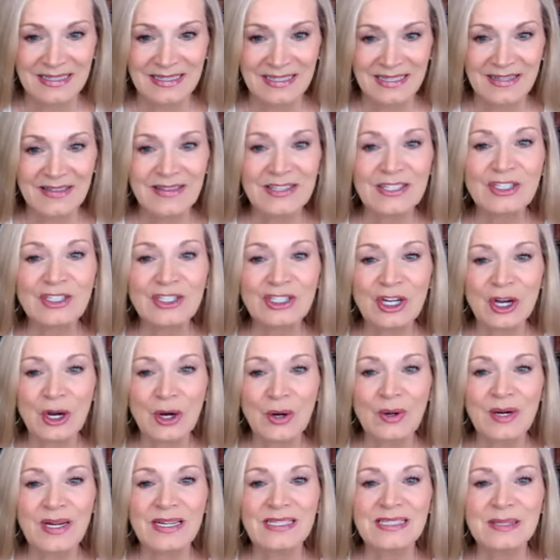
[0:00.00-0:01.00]
In this
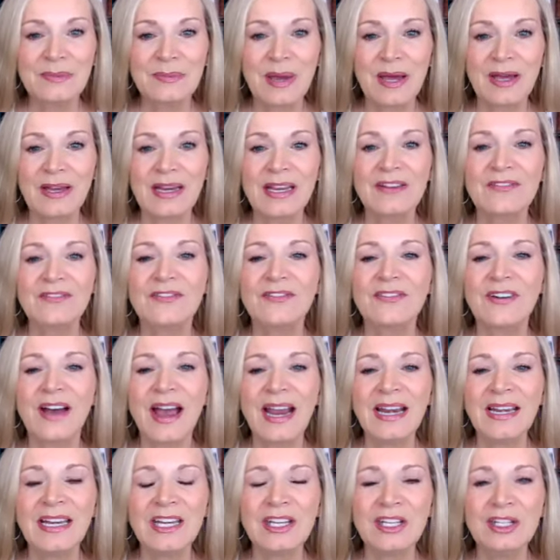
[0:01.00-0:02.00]
show, it's about
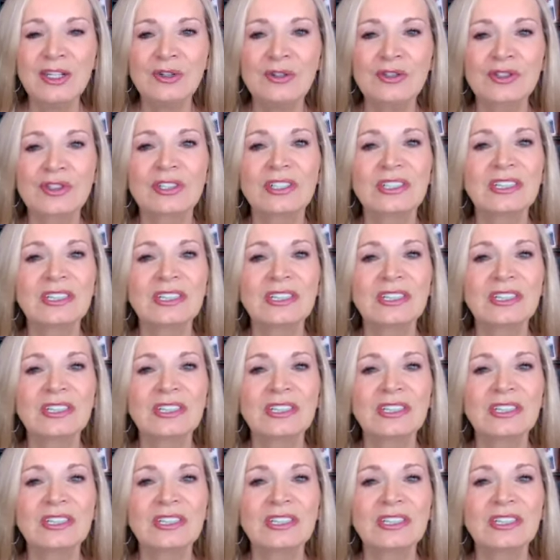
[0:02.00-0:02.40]
inviting you to